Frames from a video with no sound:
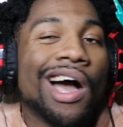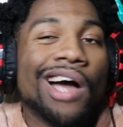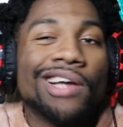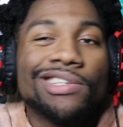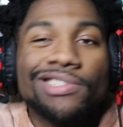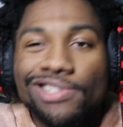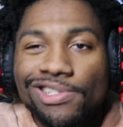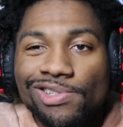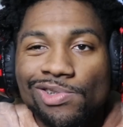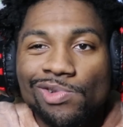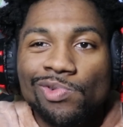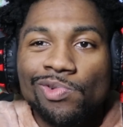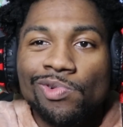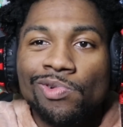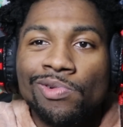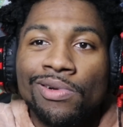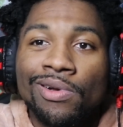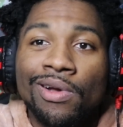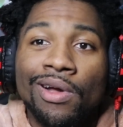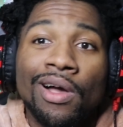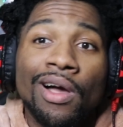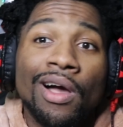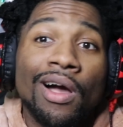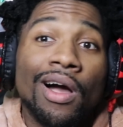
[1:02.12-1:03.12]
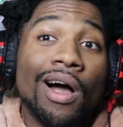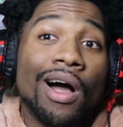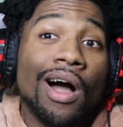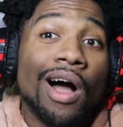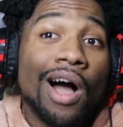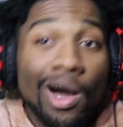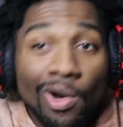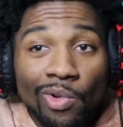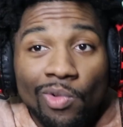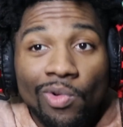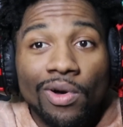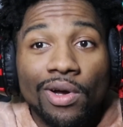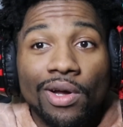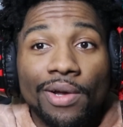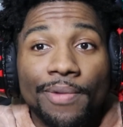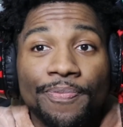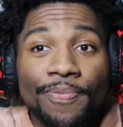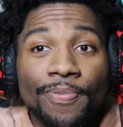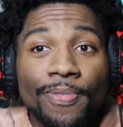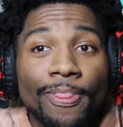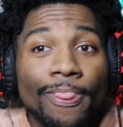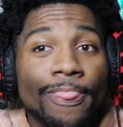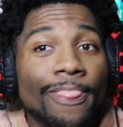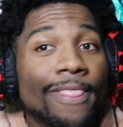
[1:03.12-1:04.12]
a 2, a 1,
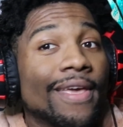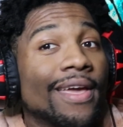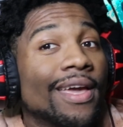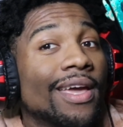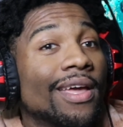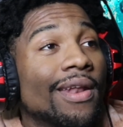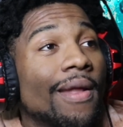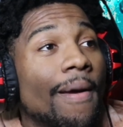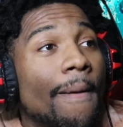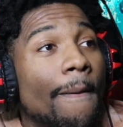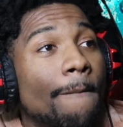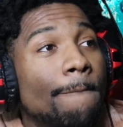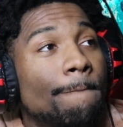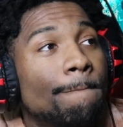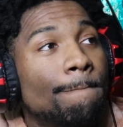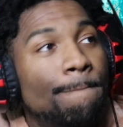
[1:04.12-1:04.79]
and a